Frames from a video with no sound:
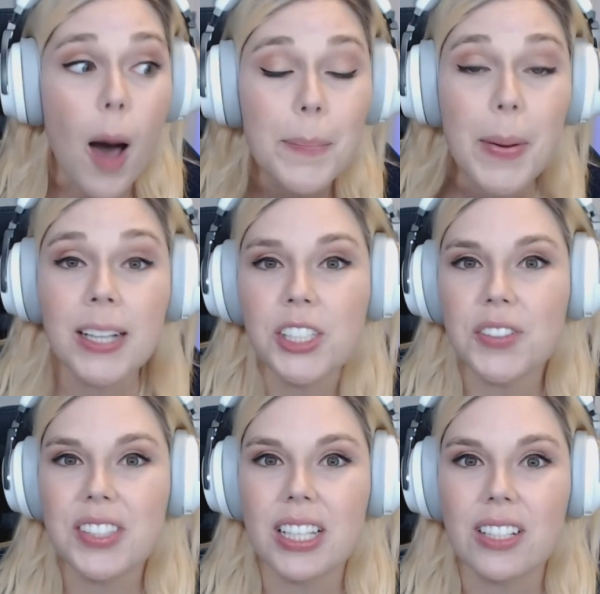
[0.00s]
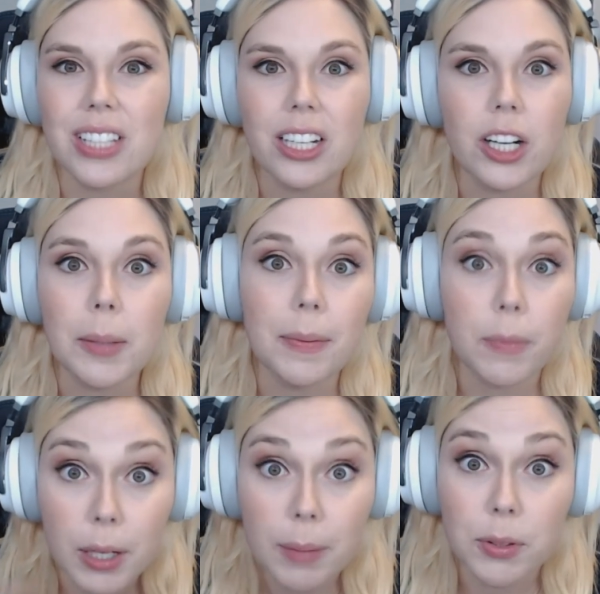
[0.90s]
A bunch of skills that you're going to
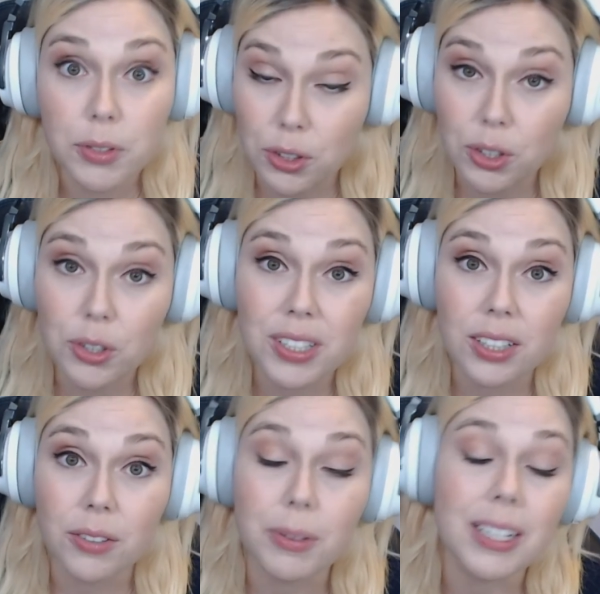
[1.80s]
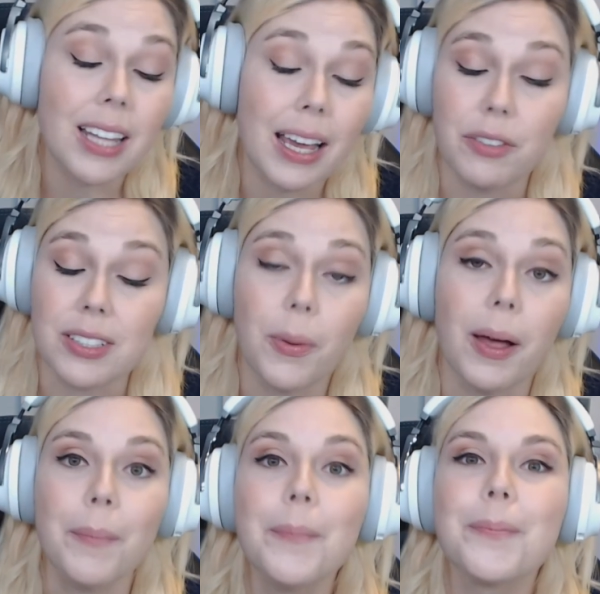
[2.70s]
be able to use in your real life as
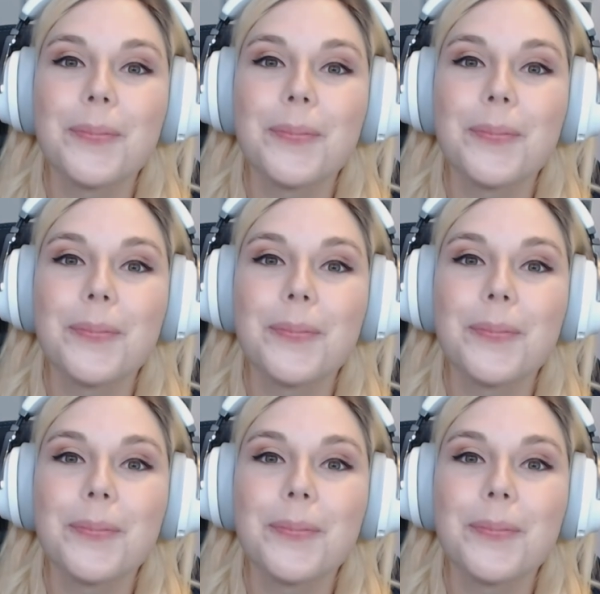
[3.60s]
well.